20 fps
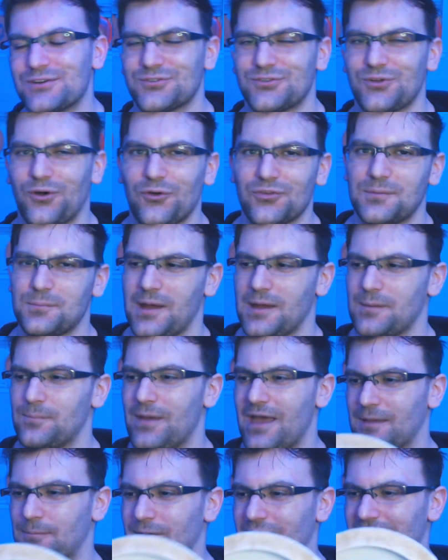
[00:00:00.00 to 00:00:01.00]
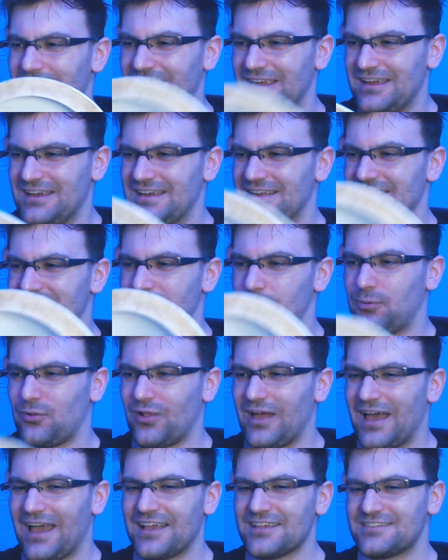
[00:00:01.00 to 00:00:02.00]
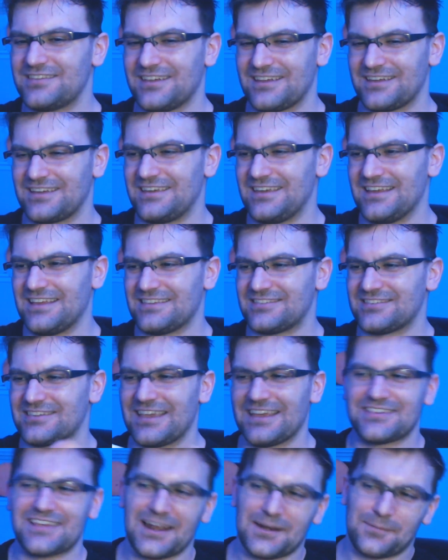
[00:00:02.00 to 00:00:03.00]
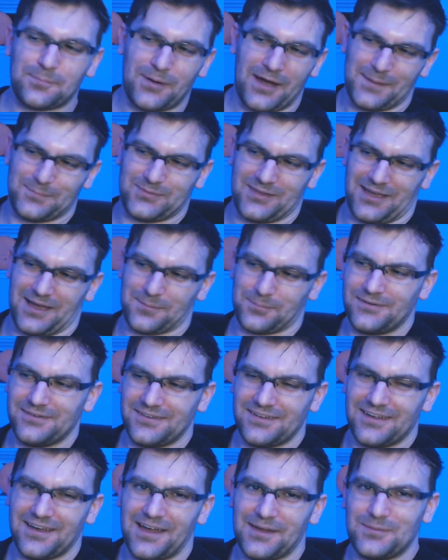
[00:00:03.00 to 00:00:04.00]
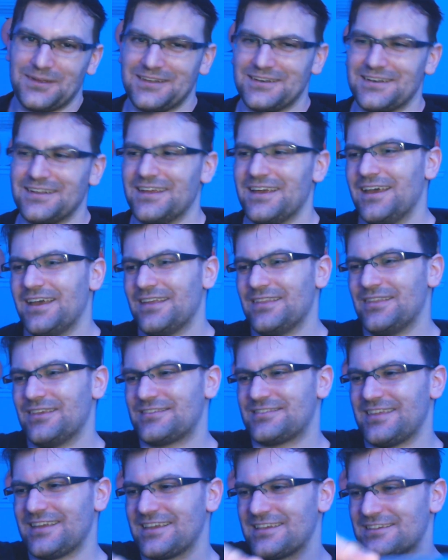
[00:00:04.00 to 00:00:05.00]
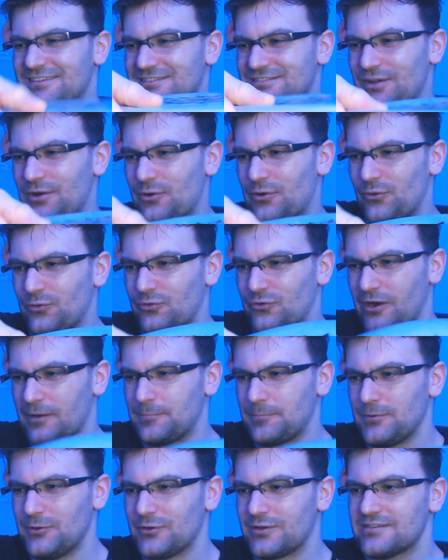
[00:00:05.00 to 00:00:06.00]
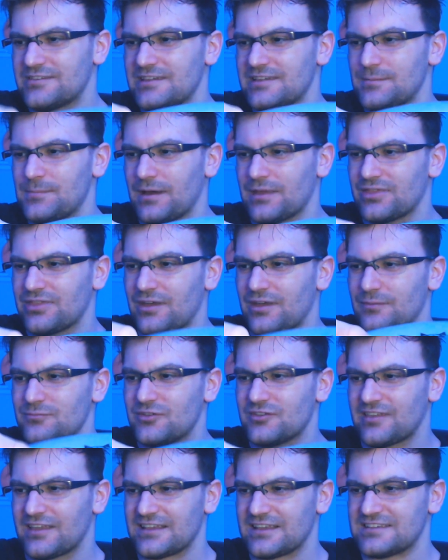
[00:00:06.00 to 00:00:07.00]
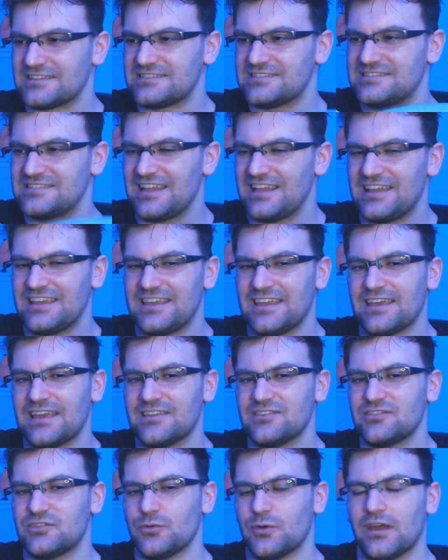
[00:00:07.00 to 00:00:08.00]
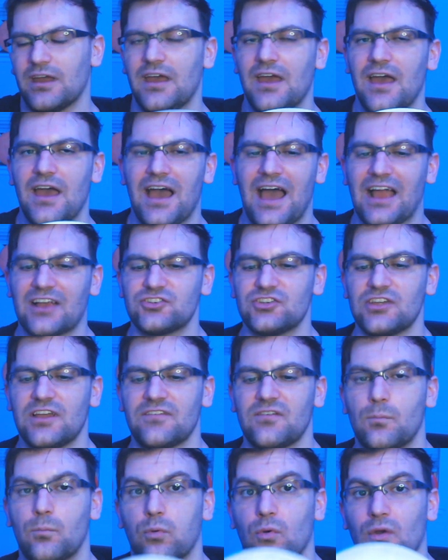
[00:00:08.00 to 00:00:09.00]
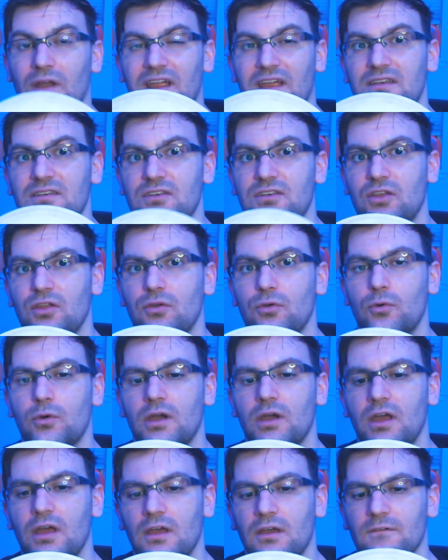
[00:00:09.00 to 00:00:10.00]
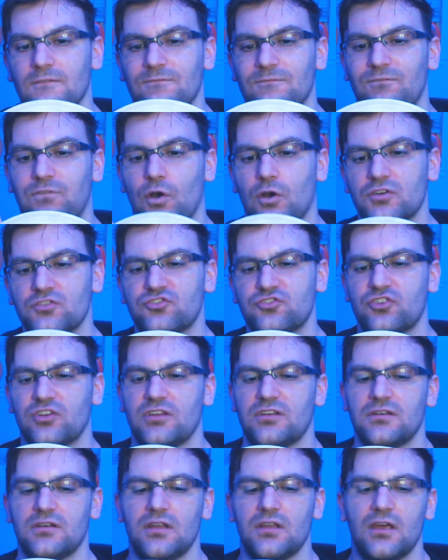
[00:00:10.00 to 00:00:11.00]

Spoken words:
old in my bag. But the plastic, it's got a pop top. I mean, this thing is so grippy. You can see my thumb just like sinking into it. I actually have a brand new version